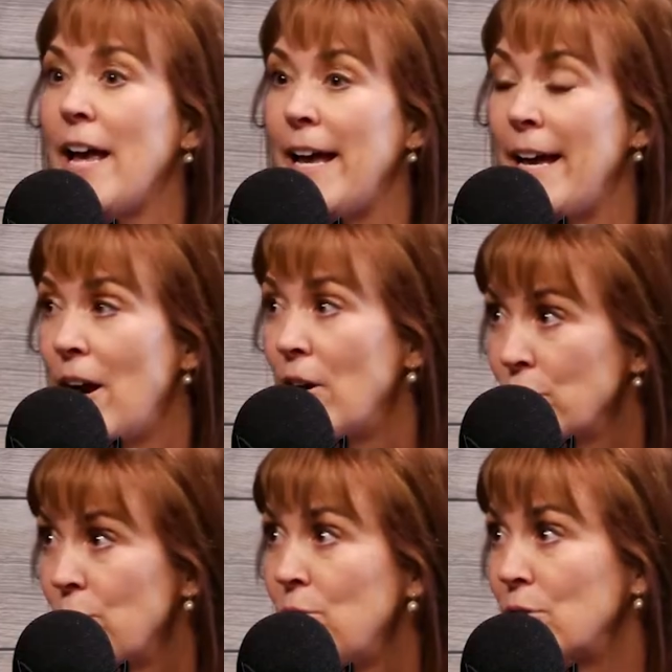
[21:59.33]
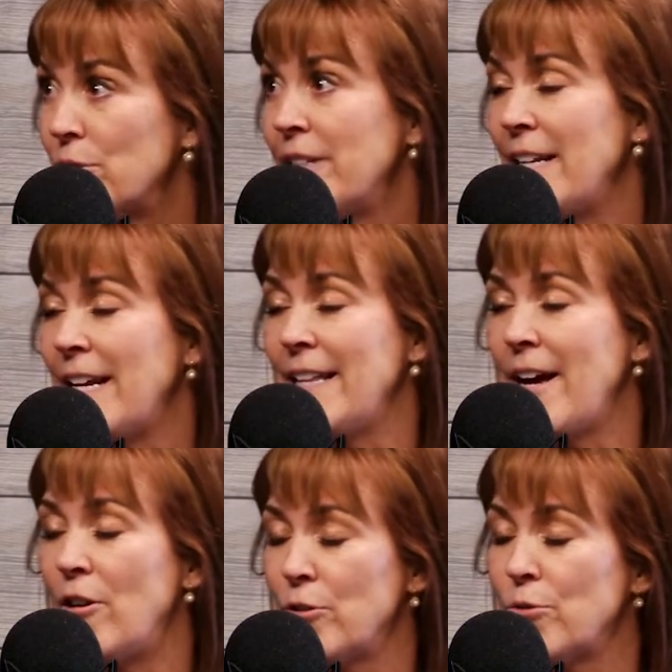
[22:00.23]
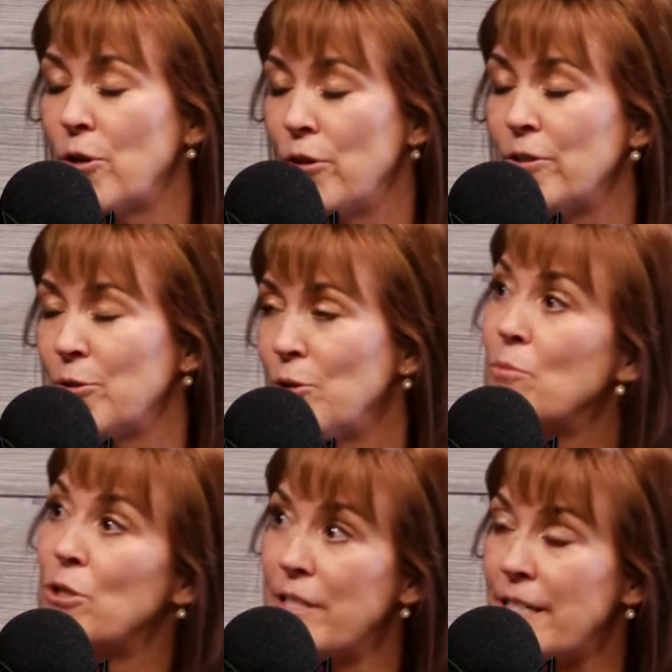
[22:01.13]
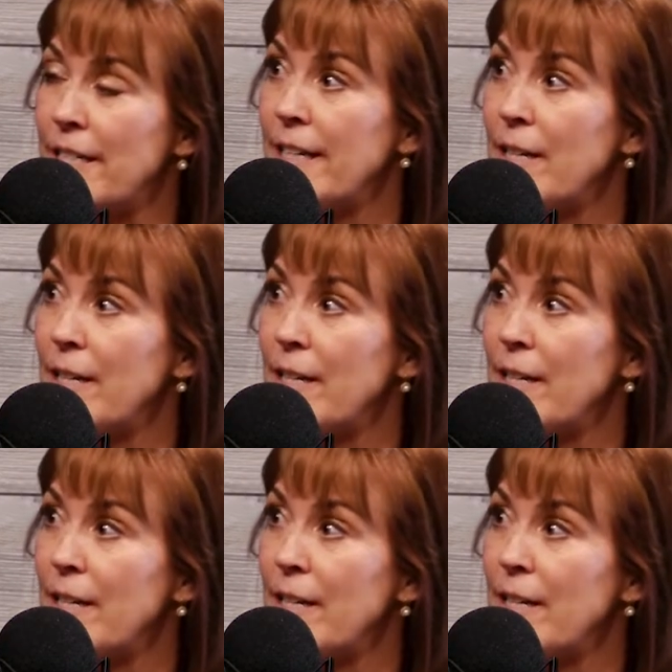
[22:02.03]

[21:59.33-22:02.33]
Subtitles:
in our schools, and our current school board did